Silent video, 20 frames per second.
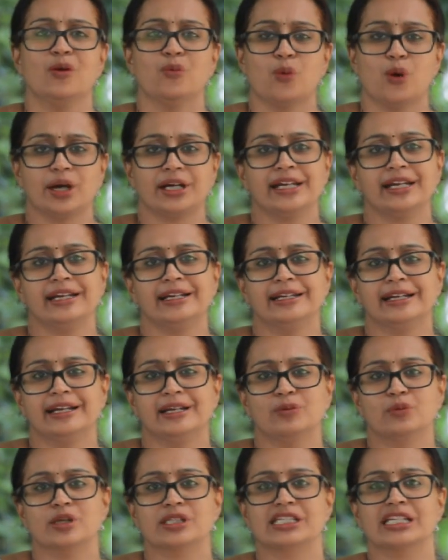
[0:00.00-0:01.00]
What he
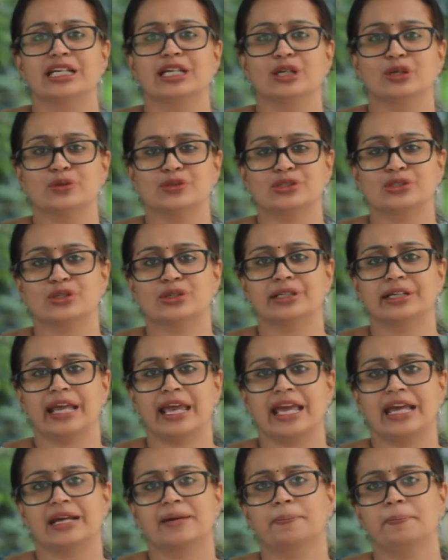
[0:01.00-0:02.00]
did was he used to
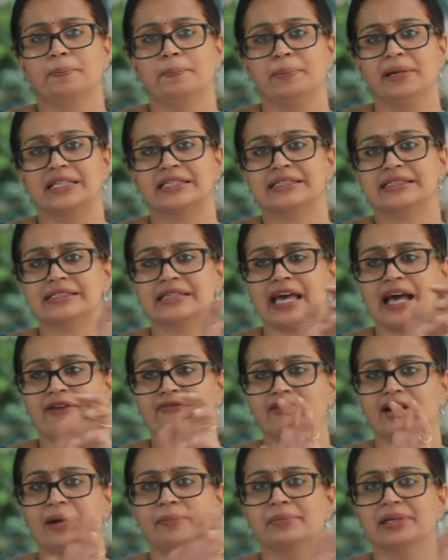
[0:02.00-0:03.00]
take bits
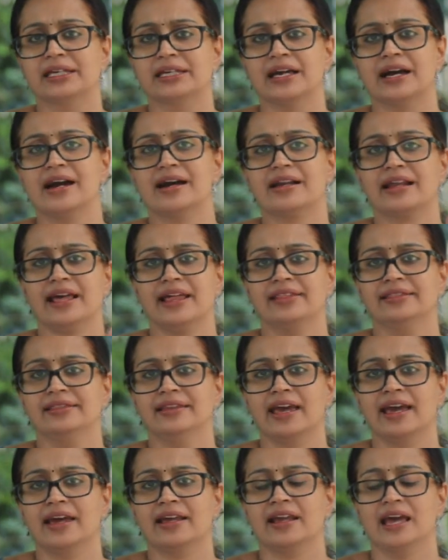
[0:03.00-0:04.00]
from here and
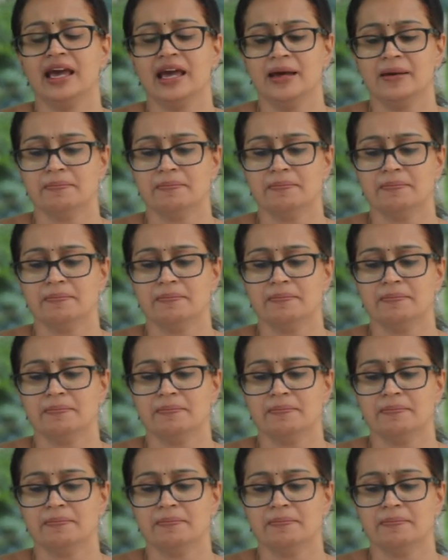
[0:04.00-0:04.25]
there,